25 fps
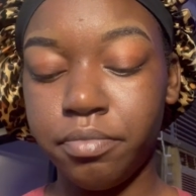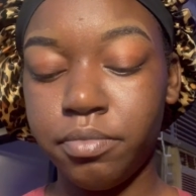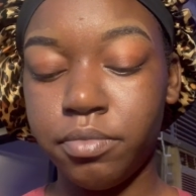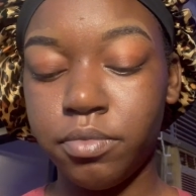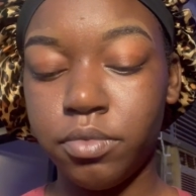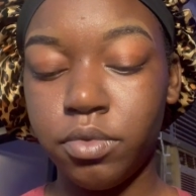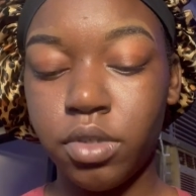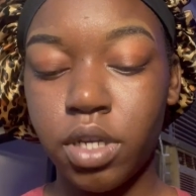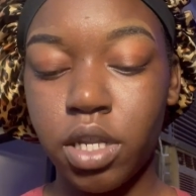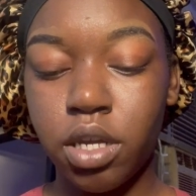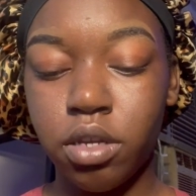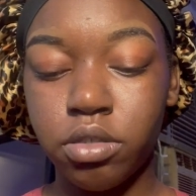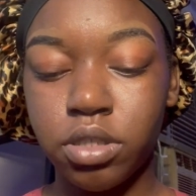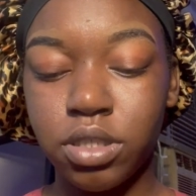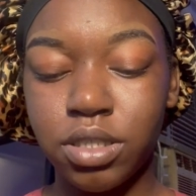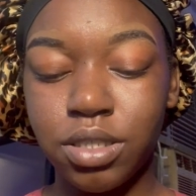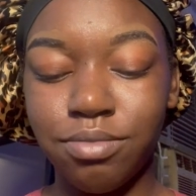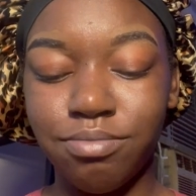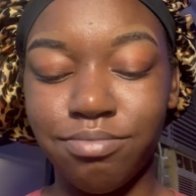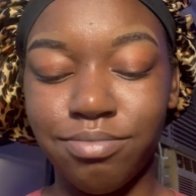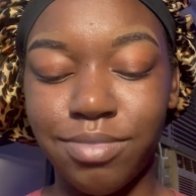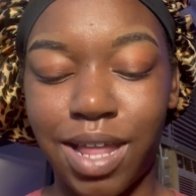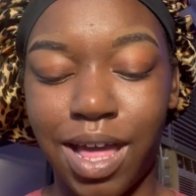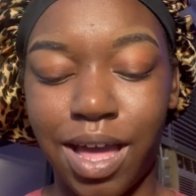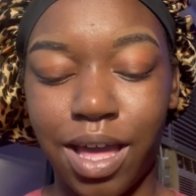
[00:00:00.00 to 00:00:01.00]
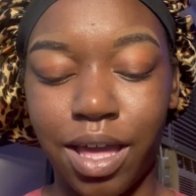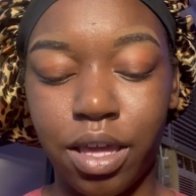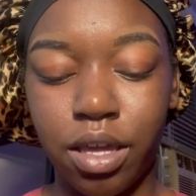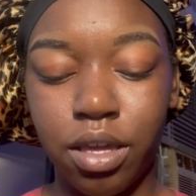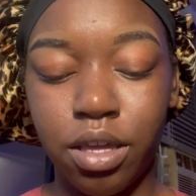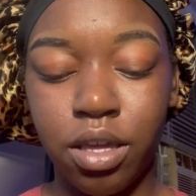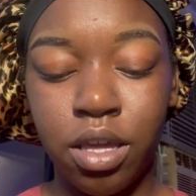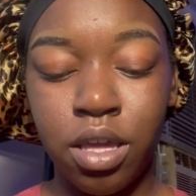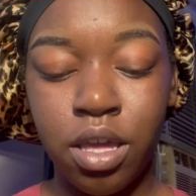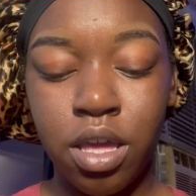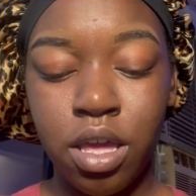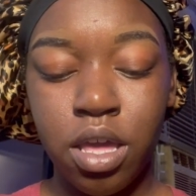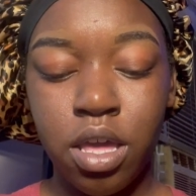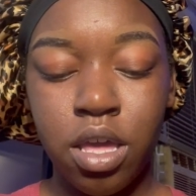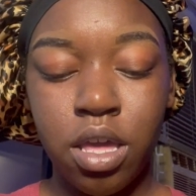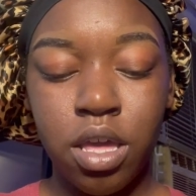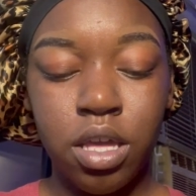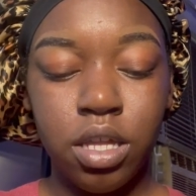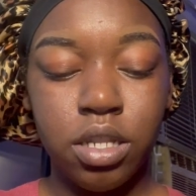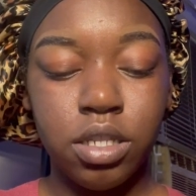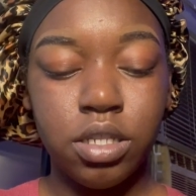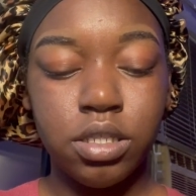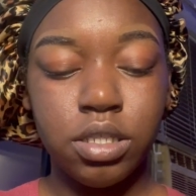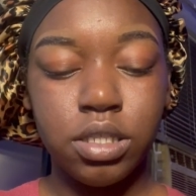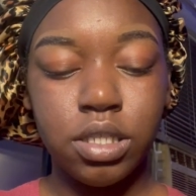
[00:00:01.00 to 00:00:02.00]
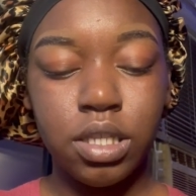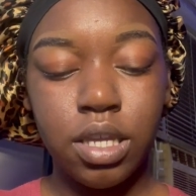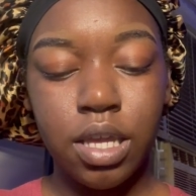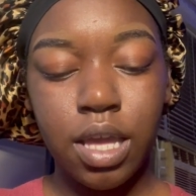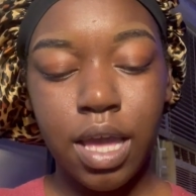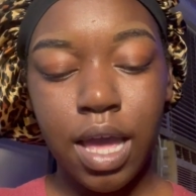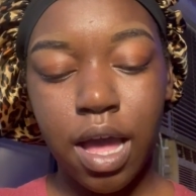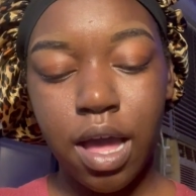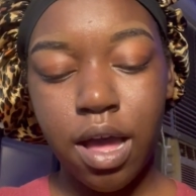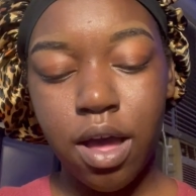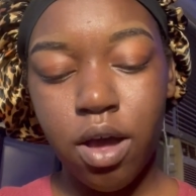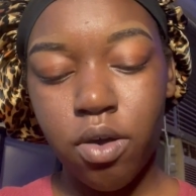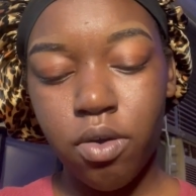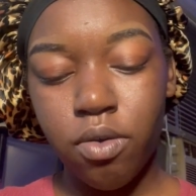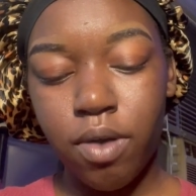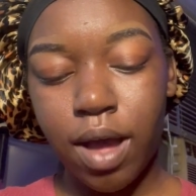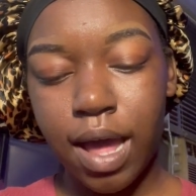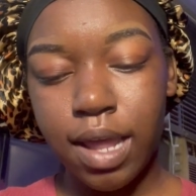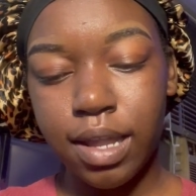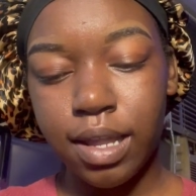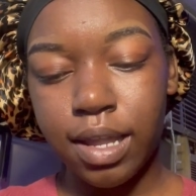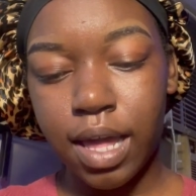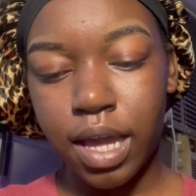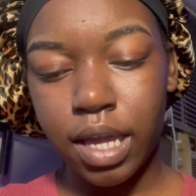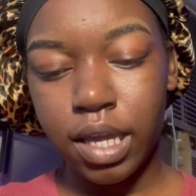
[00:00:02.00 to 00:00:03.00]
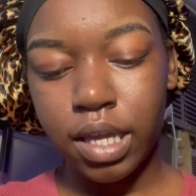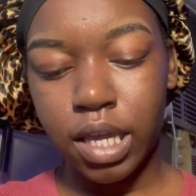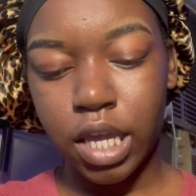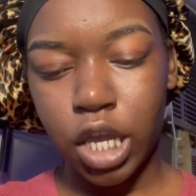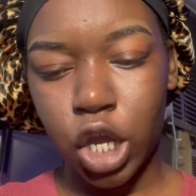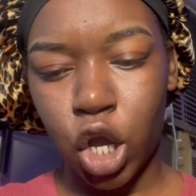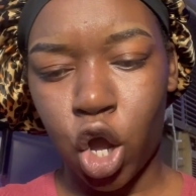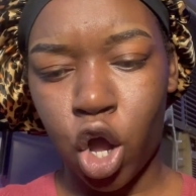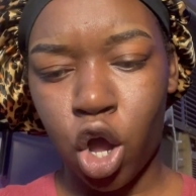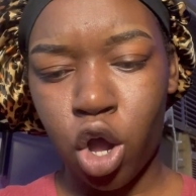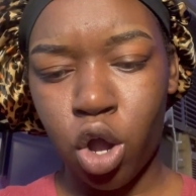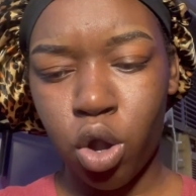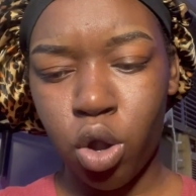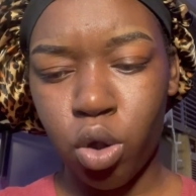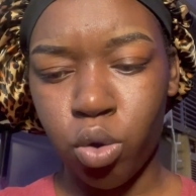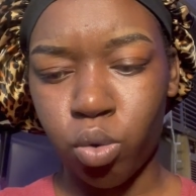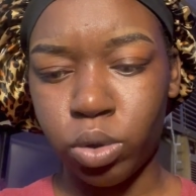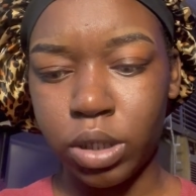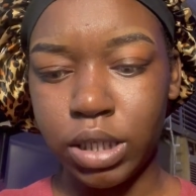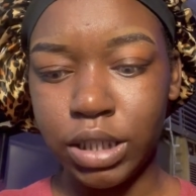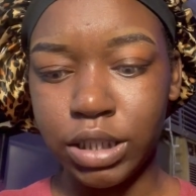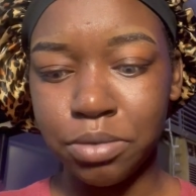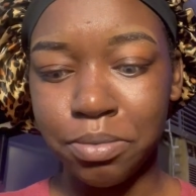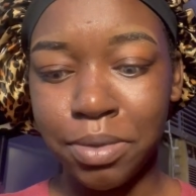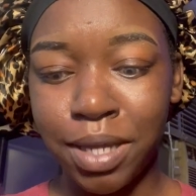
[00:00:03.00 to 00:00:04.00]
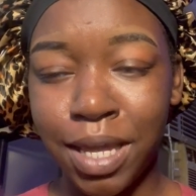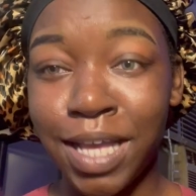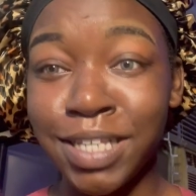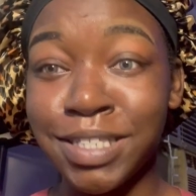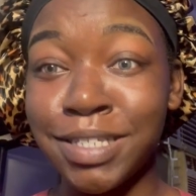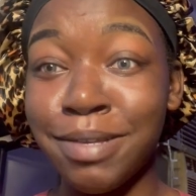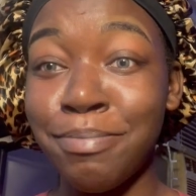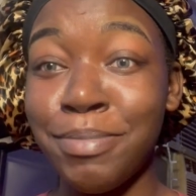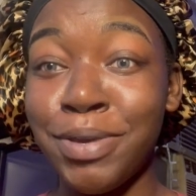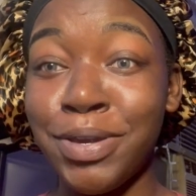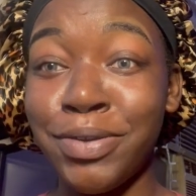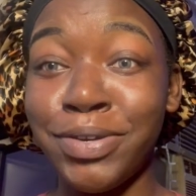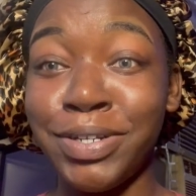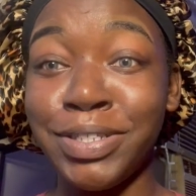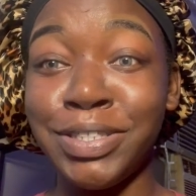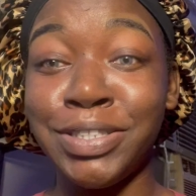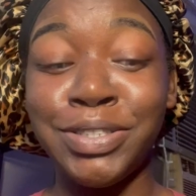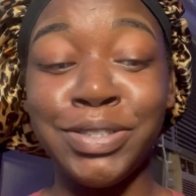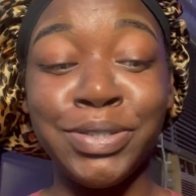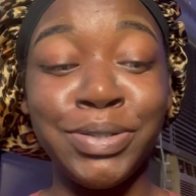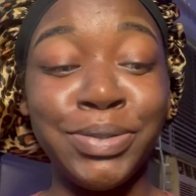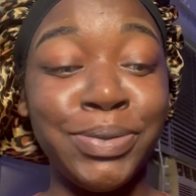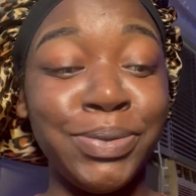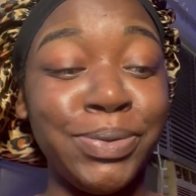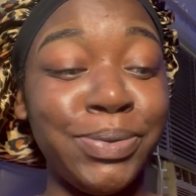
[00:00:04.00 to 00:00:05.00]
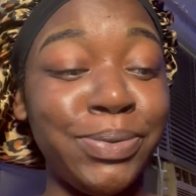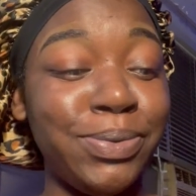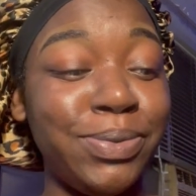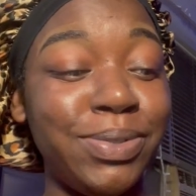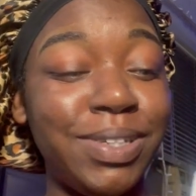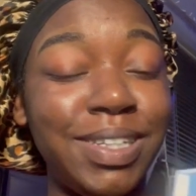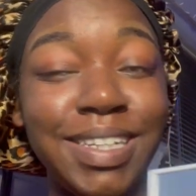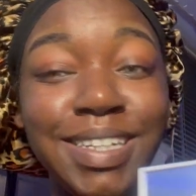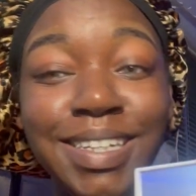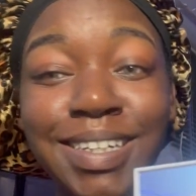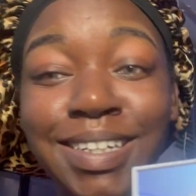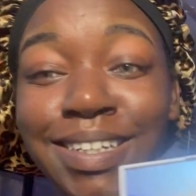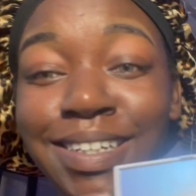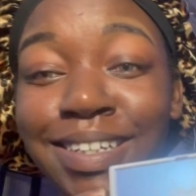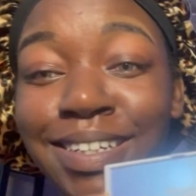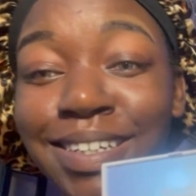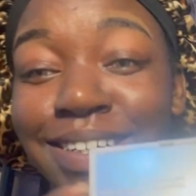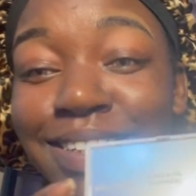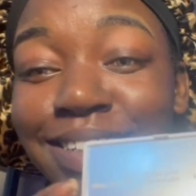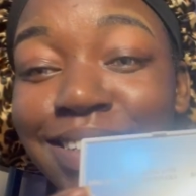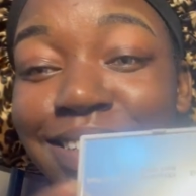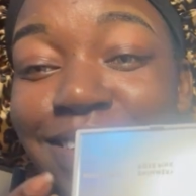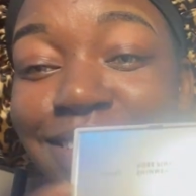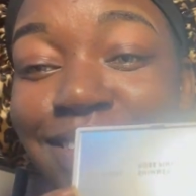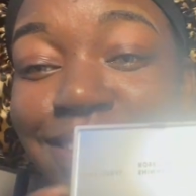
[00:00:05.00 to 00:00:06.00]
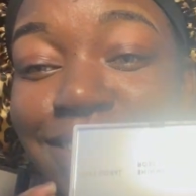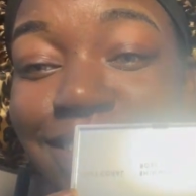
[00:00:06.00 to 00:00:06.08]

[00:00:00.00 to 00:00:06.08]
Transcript: You know, something light to see how I like it. Oh, this one has a mirror too, look.